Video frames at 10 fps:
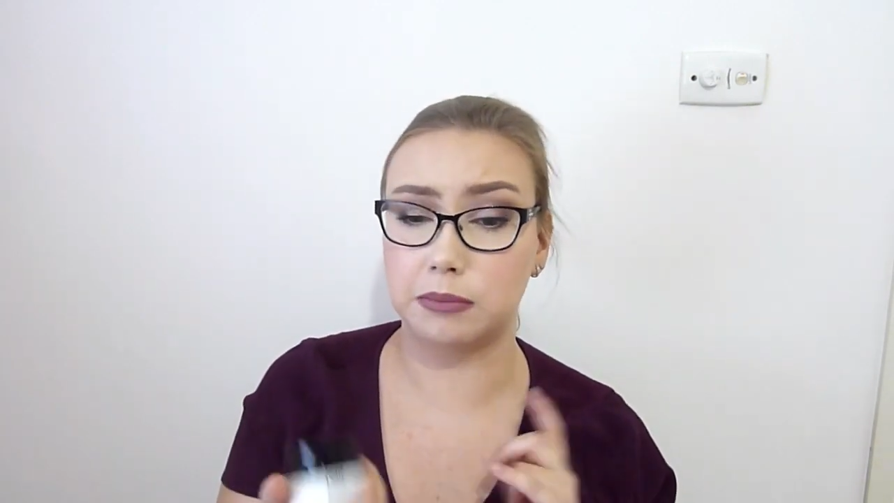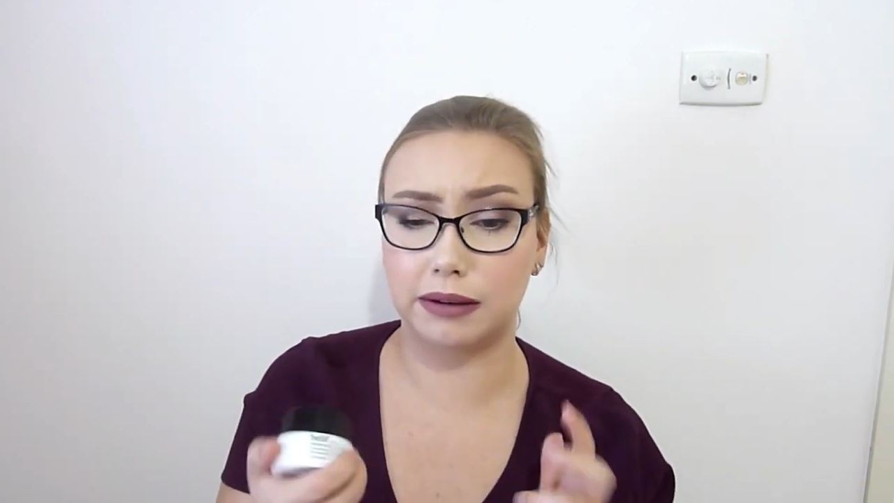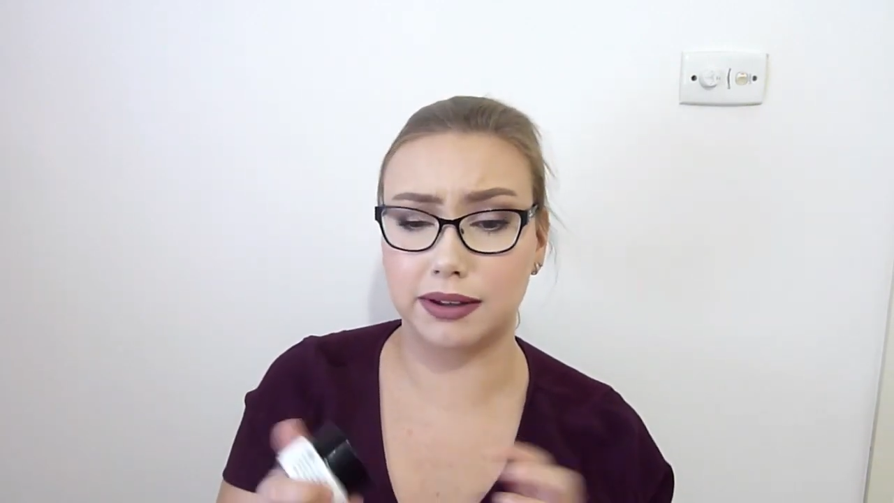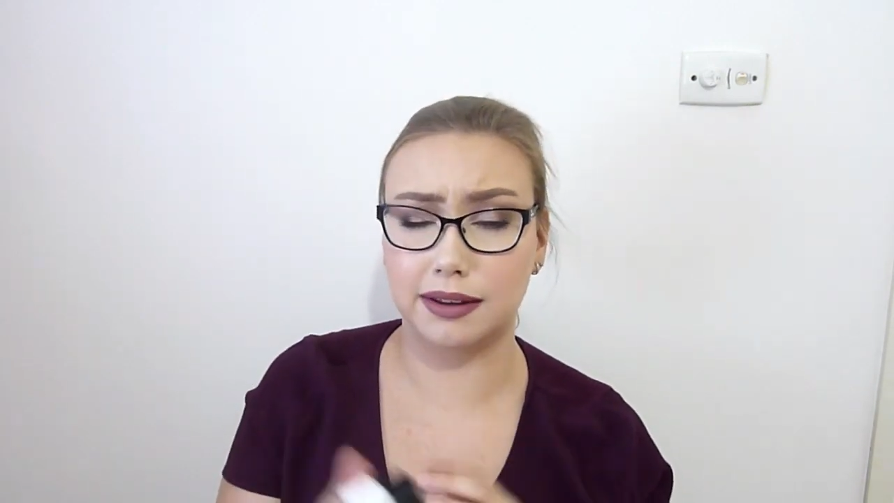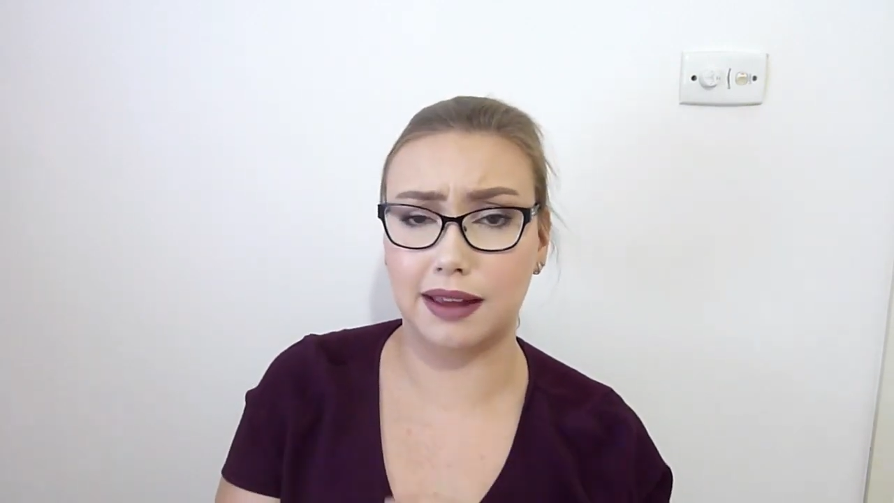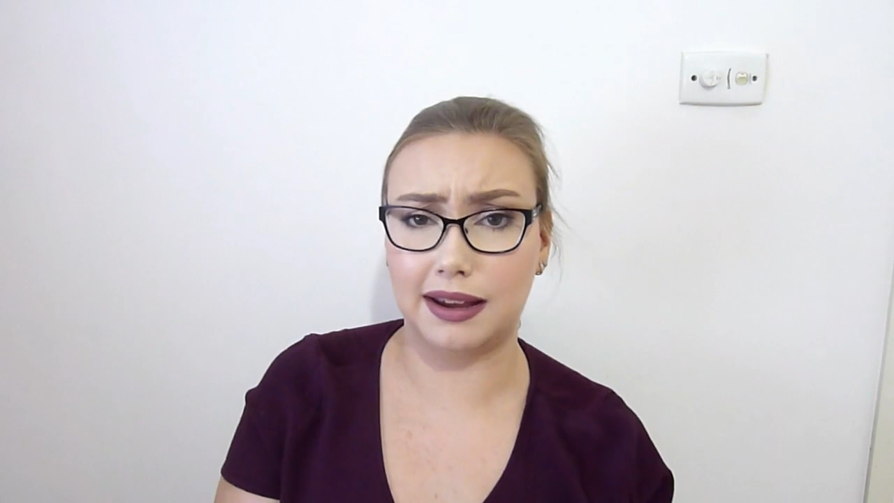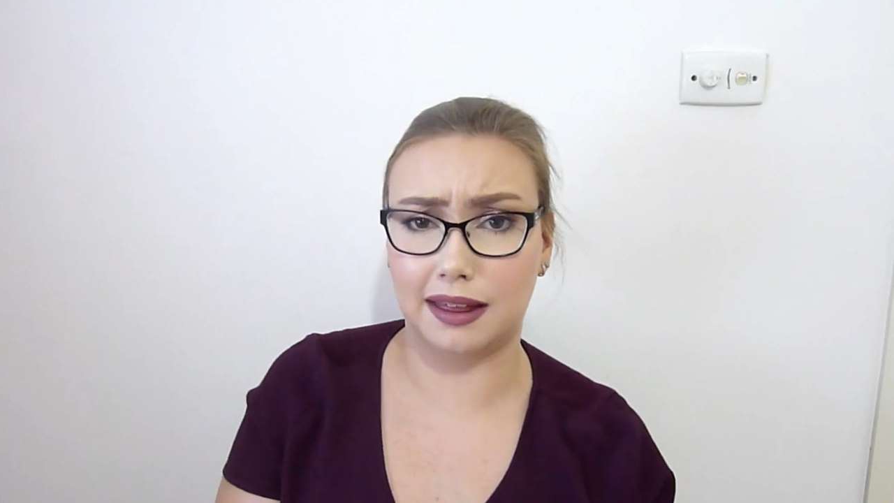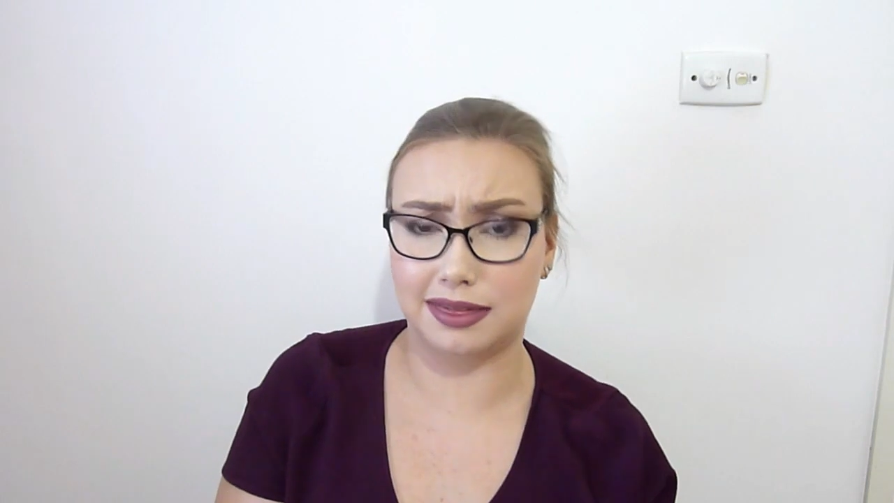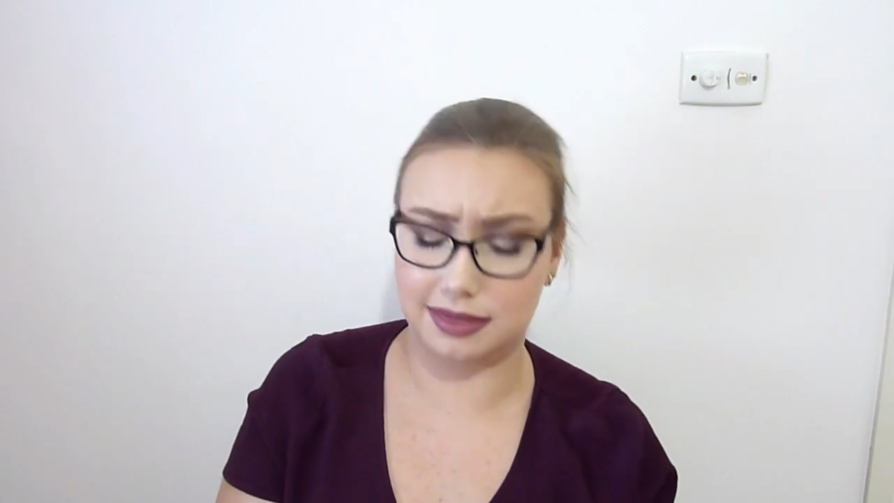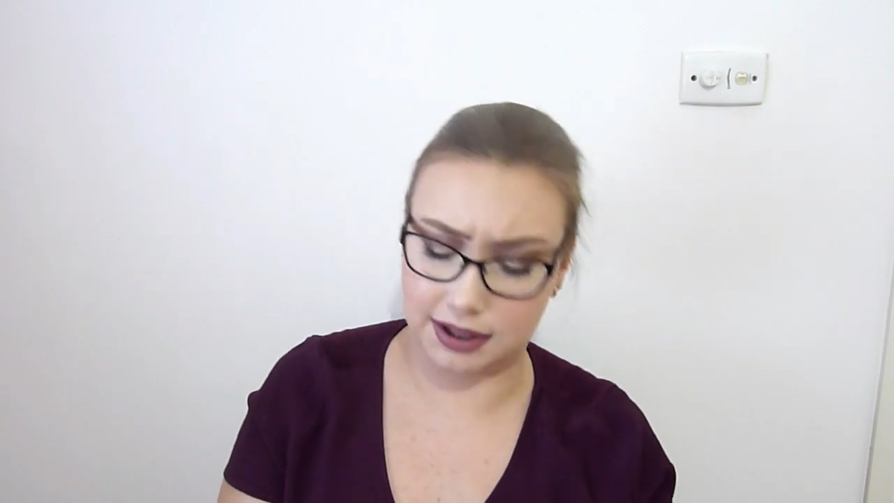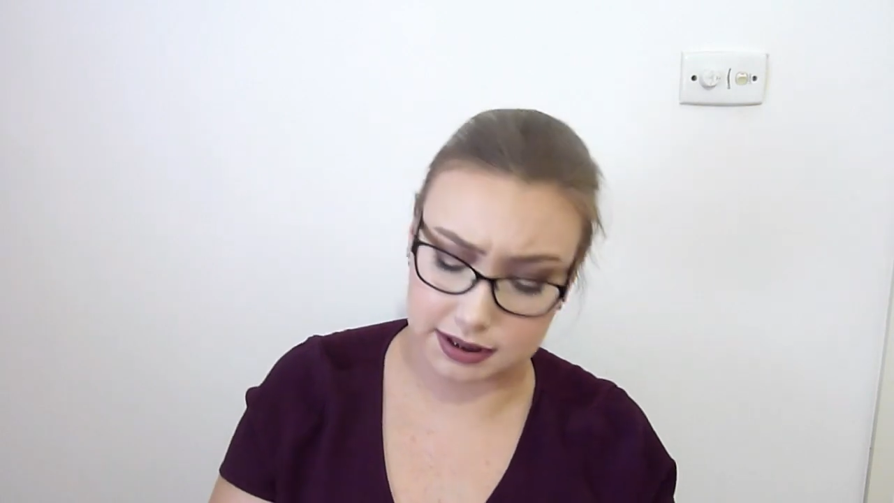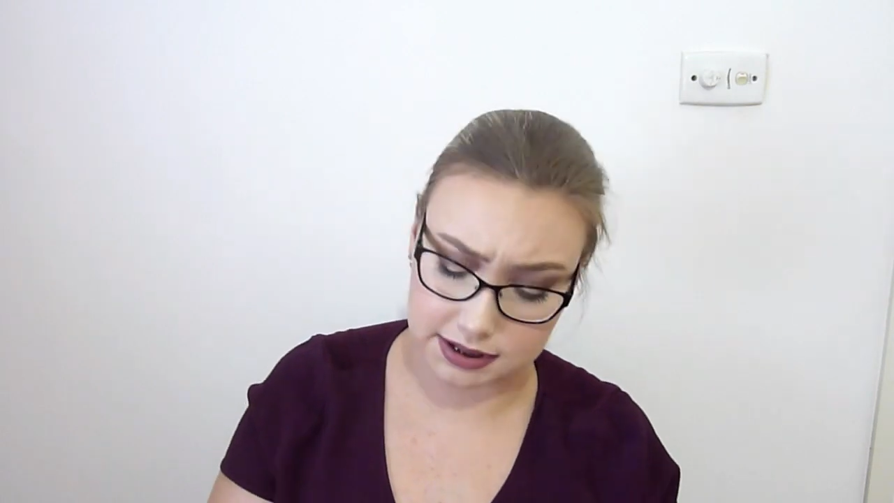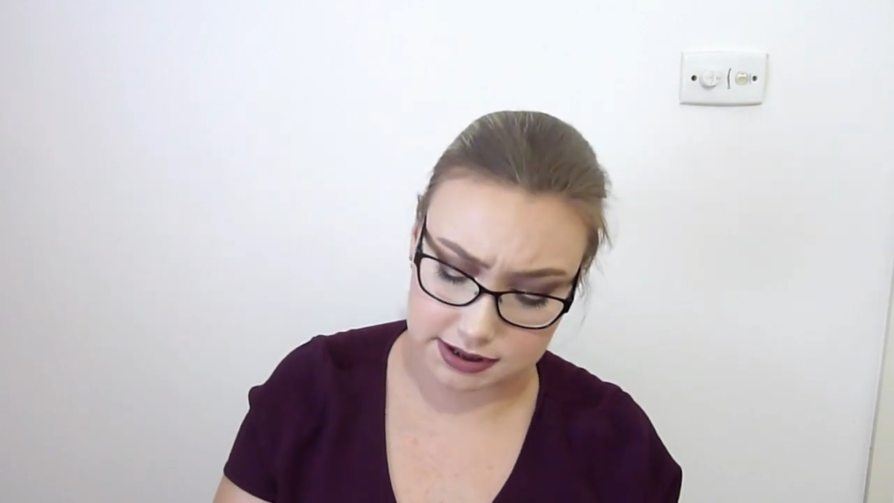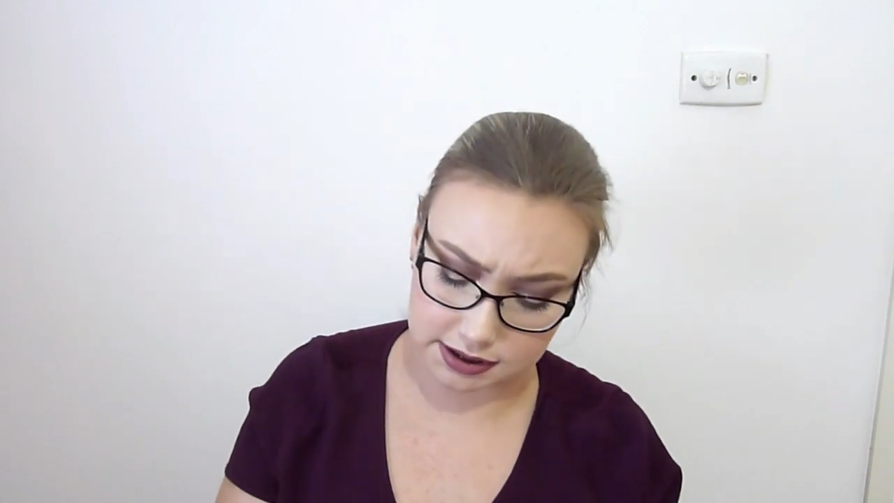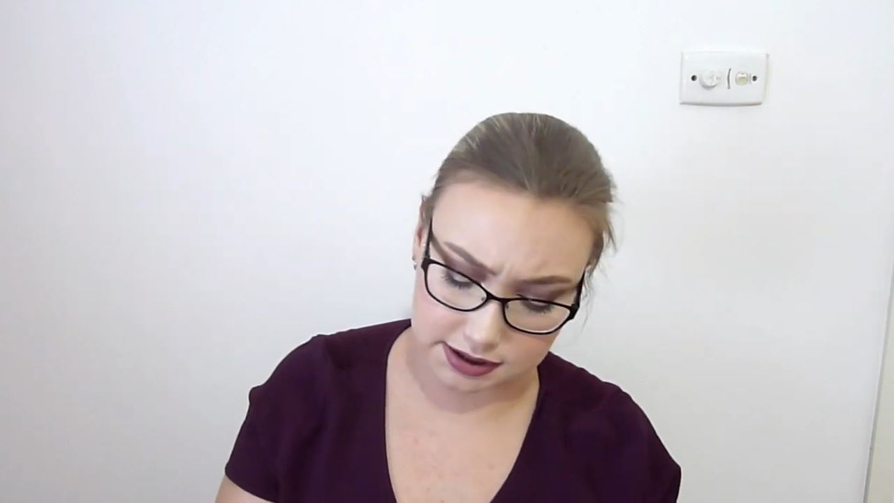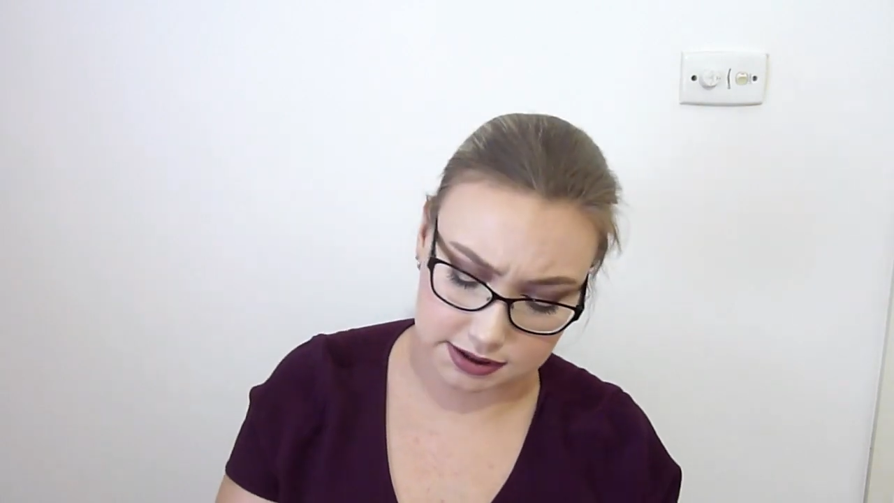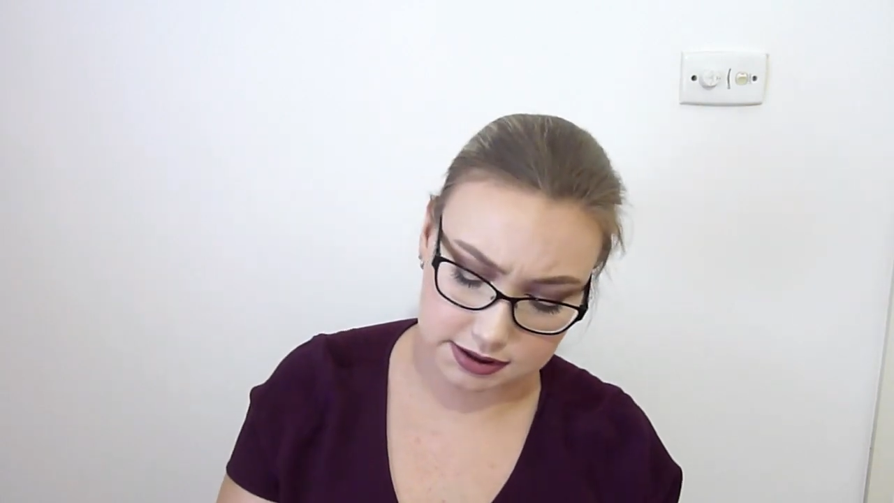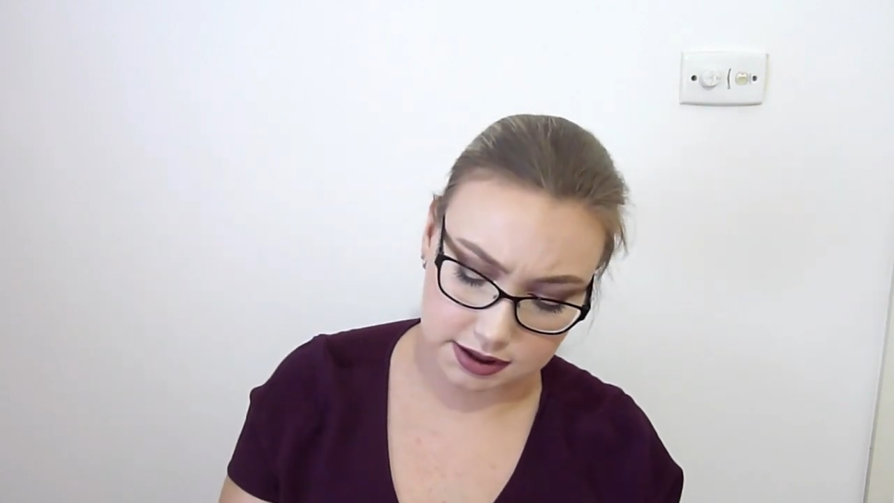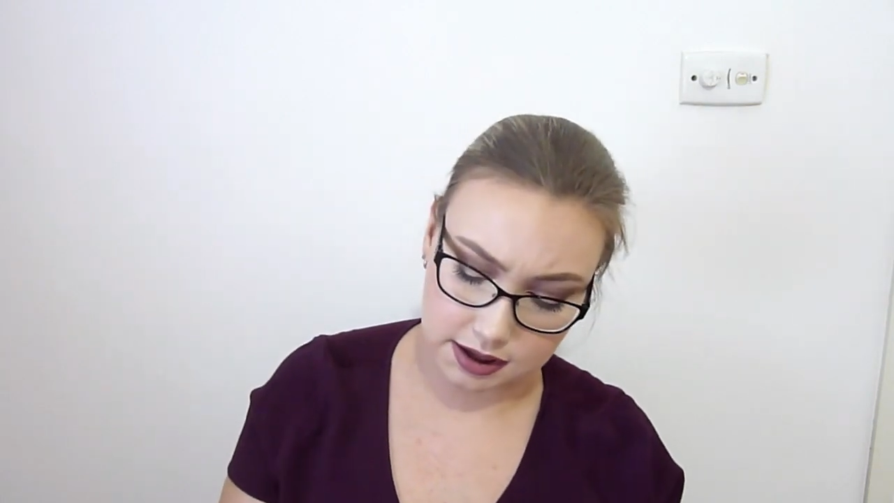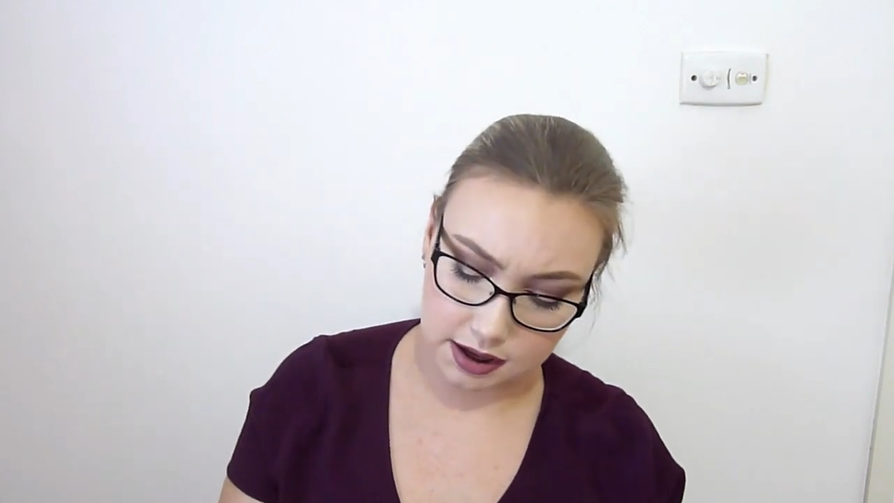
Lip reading: I really like how thick this is,